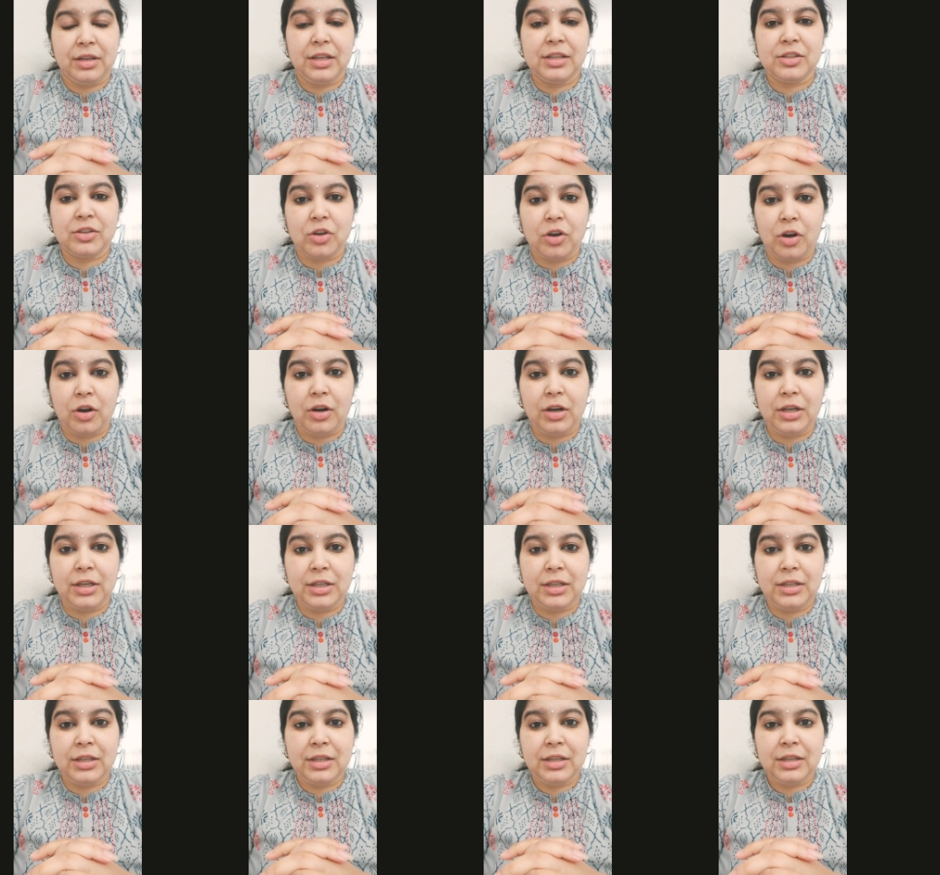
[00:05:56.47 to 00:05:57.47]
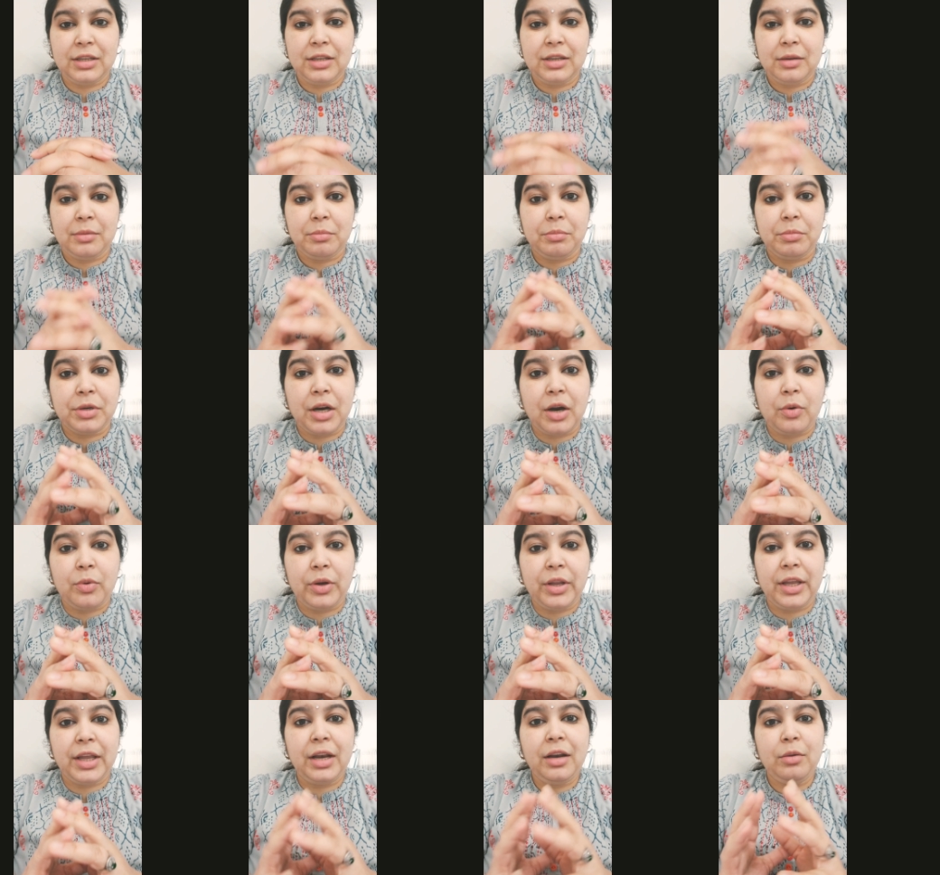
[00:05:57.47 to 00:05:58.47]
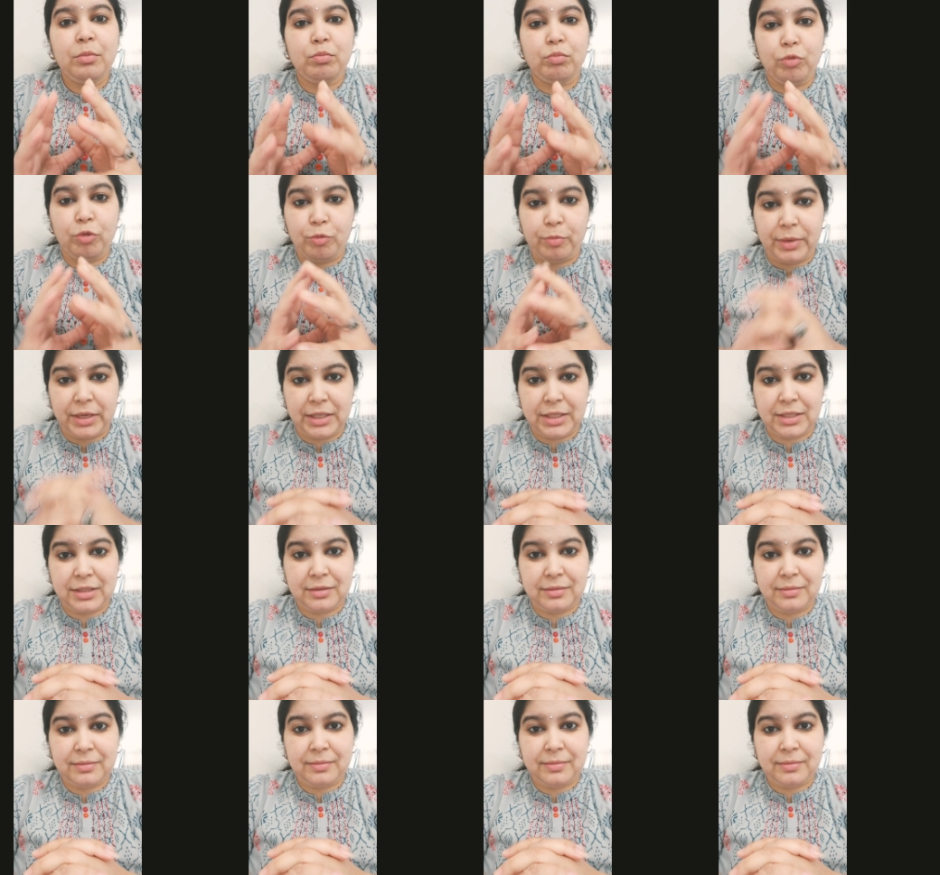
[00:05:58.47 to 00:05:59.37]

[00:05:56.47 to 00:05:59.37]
is called Brownian movement.